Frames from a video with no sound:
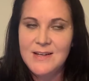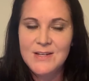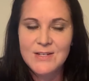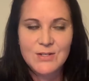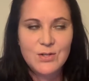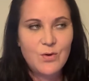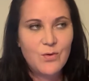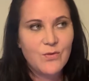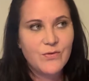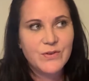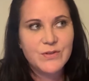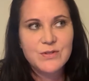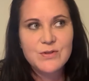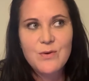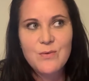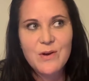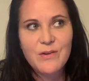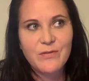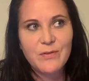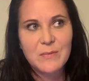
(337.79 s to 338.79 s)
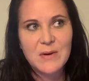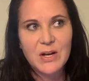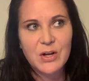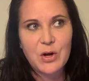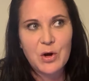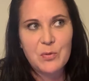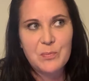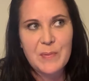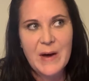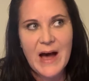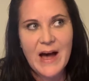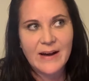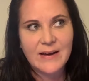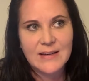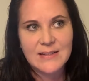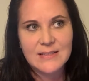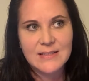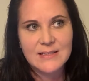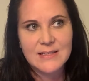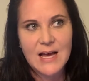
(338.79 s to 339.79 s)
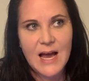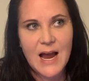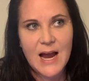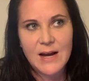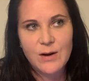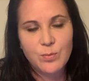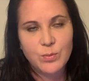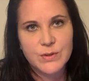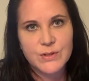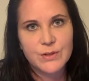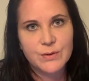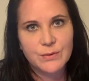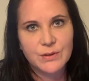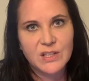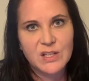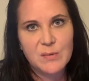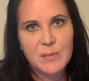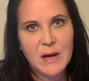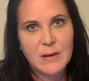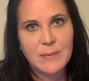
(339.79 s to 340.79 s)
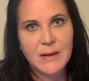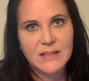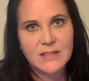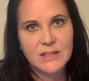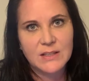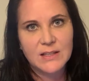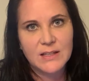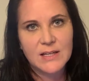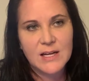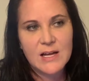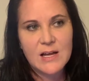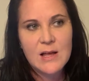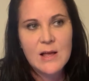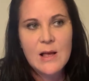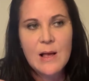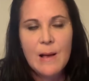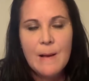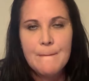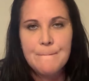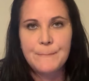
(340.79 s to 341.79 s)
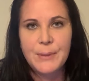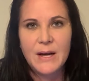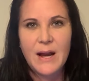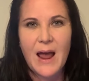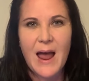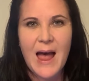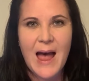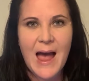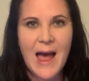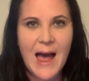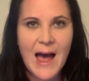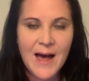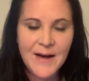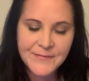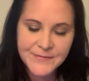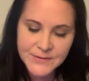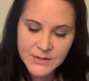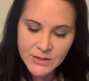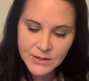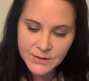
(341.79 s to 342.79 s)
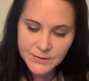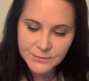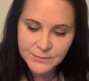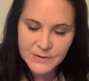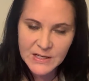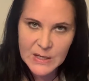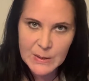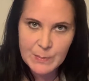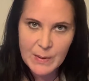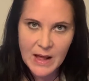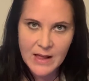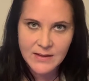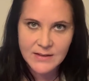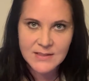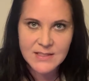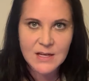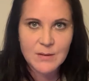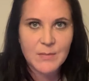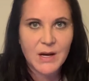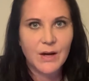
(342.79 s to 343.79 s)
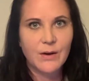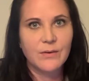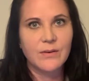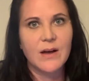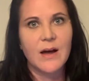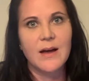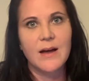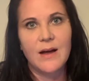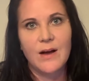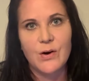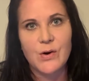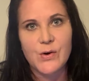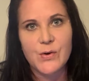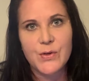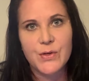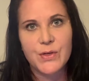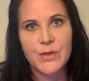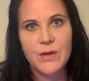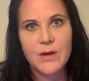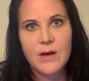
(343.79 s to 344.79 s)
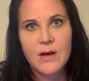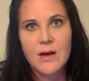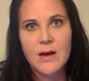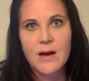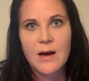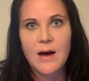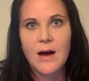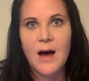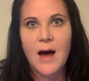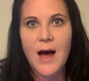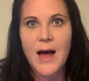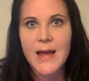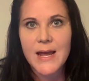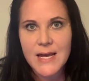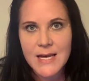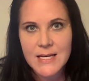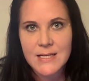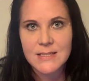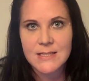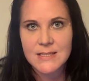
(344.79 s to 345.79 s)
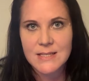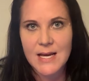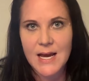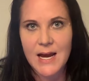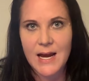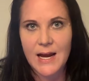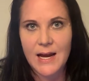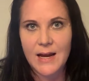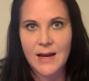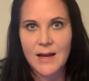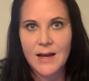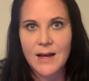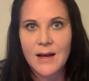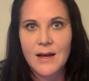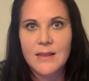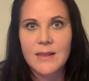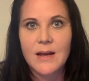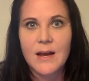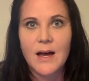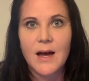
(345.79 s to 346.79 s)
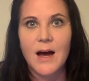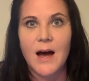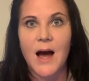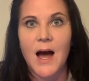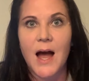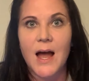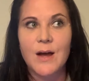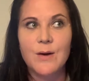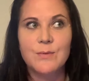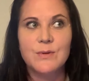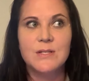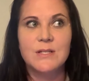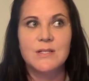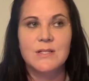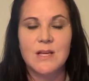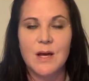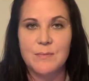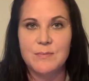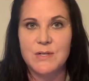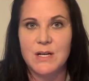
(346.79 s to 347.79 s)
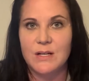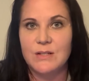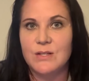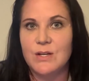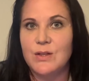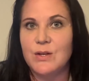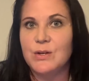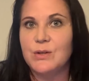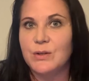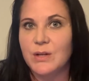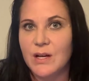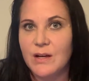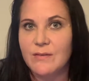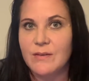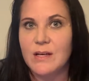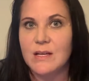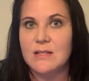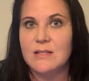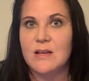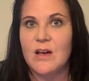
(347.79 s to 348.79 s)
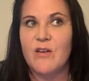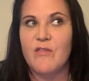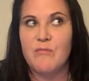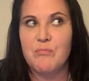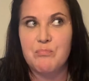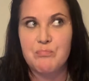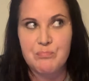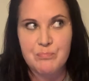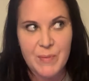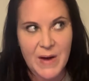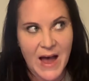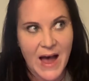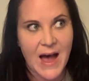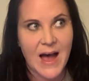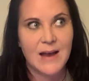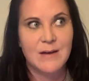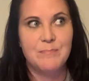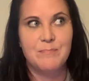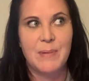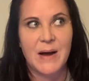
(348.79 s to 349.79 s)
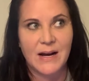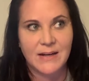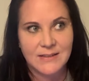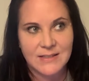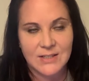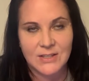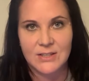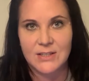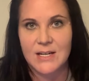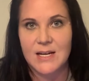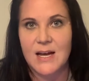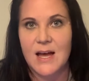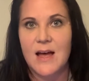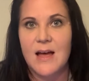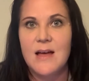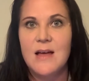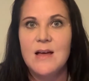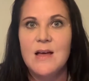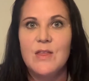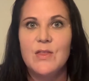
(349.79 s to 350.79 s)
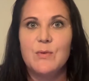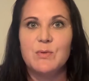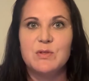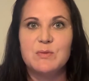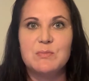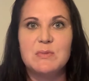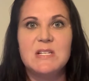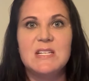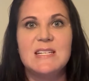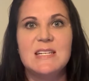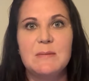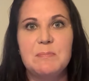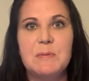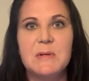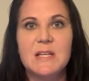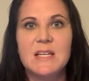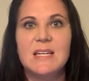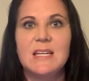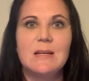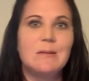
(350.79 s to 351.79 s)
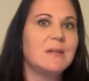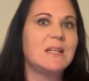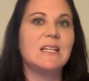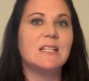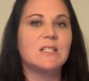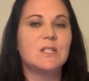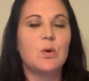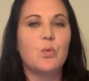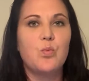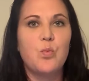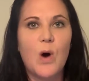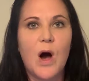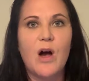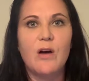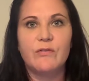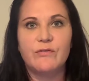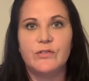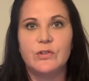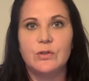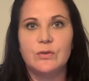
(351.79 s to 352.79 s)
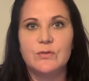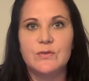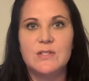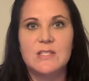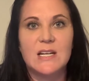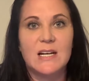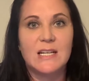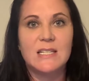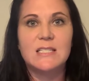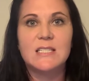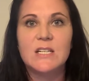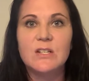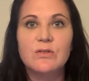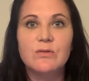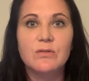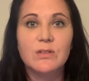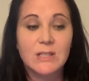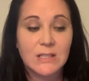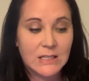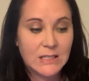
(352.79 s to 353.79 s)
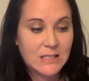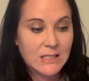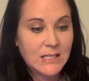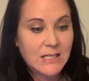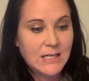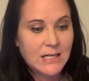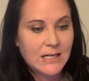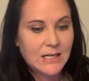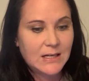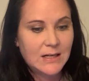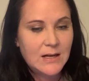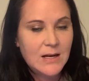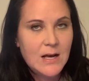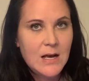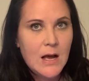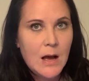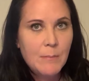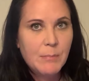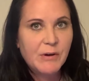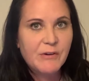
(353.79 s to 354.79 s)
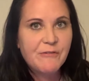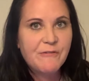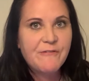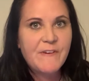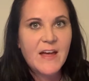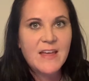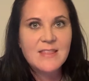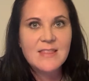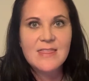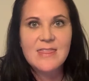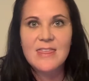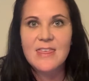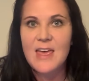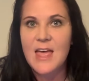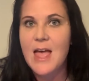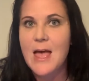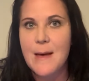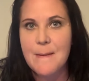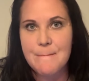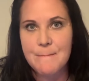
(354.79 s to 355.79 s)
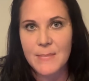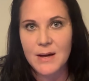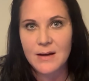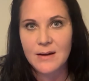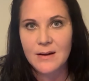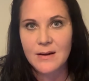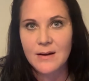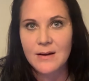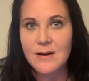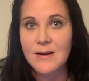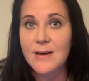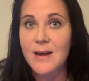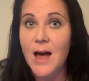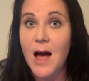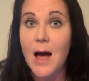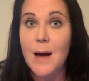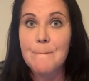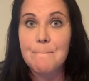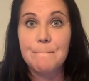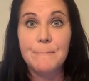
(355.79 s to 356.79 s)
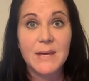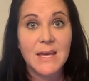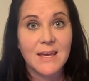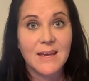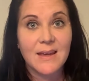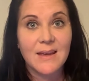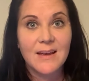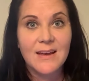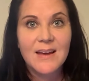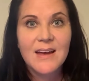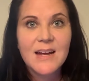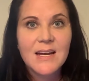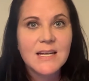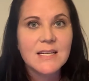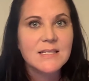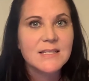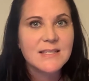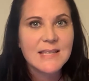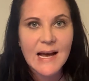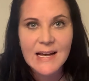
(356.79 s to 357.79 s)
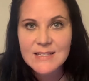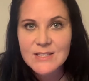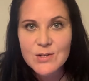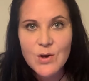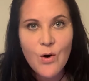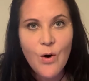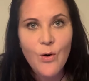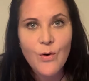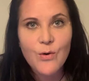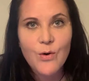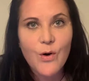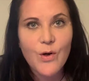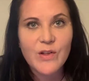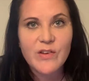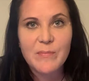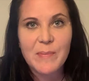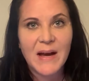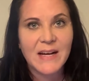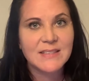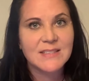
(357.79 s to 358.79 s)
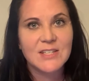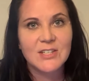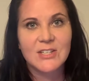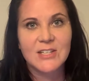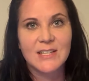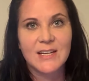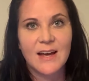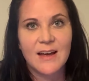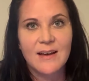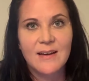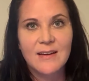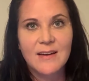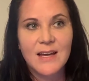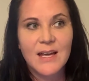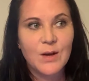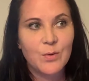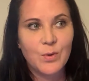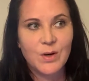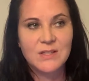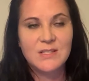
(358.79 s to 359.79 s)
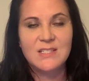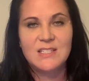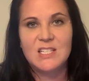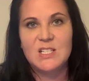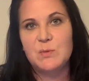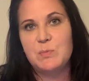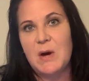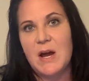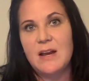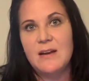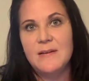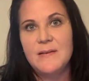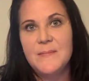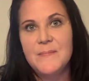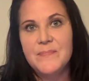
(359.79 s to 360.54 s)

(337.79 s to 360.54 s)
So there's no way for me to go back and decide, was it really bad bacteria? But after rebalancing my own gut health, I can say that I was subject to the cravings of bad bacteria that was manipulating me to want foods that I didn't really need, but fed them, not me. Because that's the whole goal of bacteria. It wants to spread.